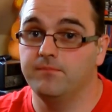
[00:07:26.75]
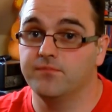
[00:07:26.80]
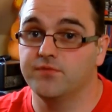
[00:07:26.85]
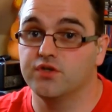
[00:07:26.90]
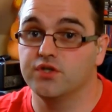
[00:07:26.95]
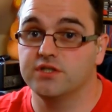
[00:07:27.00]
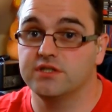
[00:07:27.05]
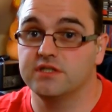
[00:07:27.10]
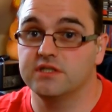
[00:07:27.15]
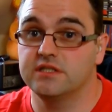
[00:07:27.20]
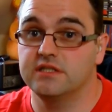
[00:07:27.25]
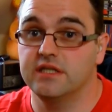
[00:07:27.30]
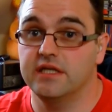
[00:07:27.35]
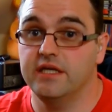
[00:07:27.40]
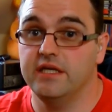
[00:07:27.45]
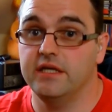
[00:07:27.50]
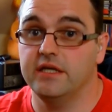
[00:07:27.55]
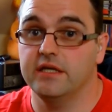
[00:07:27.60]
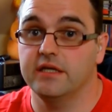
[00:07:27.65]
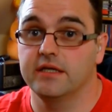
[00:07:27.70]
just to
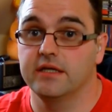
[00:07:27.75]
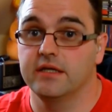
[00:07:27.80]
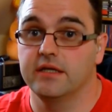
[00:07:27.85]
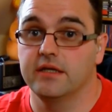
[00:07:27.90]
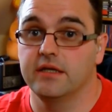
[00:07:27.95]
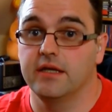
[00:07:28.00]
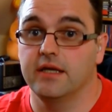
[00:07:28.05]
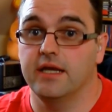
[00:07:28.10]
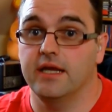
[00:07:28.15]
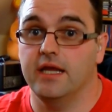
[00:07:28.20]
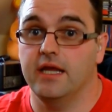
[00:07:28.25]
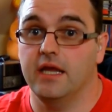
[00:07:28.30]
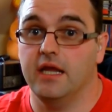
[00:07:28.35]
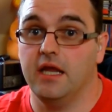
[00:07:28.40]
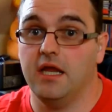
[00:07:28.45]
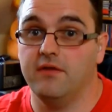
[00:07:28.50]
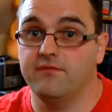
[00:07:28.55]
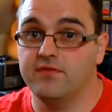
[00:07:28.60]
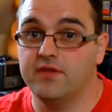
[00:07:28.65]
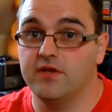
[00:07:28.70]
see
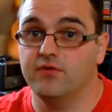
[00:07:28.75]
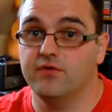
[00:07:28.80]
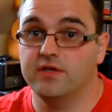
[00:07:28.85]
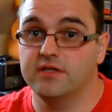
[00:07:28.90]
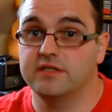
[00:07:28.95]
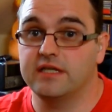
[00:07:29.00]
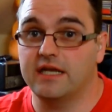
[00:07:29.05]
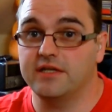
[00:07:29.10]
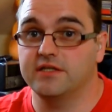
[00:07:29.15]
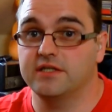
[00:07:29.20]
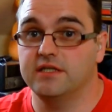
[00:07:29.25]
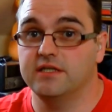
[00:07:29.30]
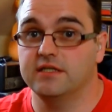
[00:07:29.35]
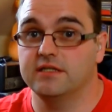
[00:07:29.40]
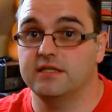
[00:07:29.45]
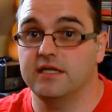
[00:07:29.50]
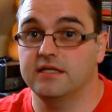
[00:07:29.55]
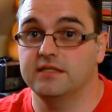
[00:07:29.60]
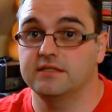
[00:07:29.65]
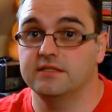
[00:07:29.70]
if there is actually a
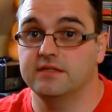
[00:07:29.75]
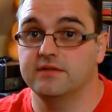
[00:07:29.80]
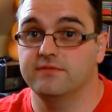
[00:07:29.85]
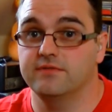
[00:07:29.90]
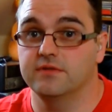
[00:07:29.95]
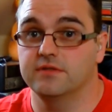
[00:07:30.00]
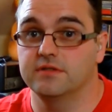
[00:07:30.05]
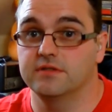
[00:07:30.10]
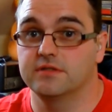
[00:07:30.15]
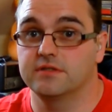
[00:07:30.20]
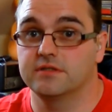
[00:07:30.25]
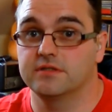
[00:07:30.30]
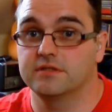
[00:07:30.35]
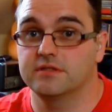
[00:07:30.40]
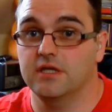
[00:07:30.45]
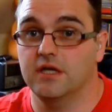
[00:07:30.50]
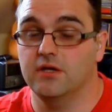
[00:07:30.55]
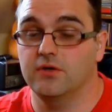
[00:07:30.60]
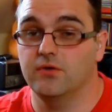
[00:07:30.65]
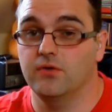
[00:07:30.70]
taste difference. So